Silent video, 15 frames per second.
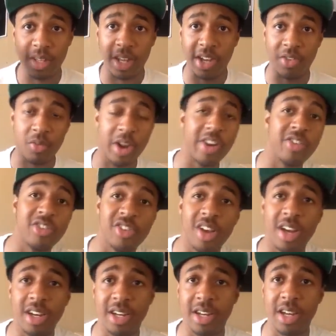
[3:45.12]
Raider
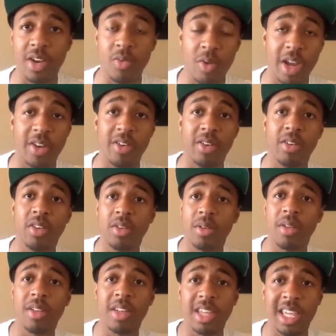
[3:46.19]
John and Raider
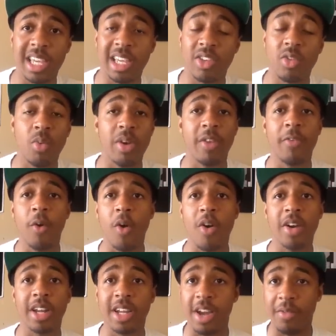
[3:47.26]
Kid 24
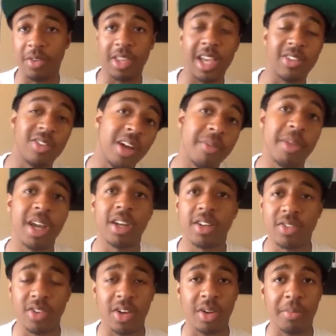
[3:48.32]
already covered that, so I'm not going
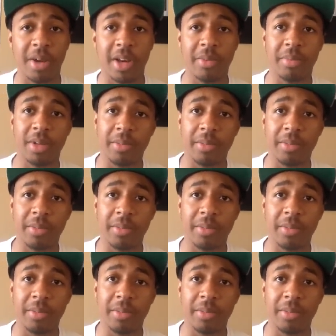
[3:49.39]
to talk about it.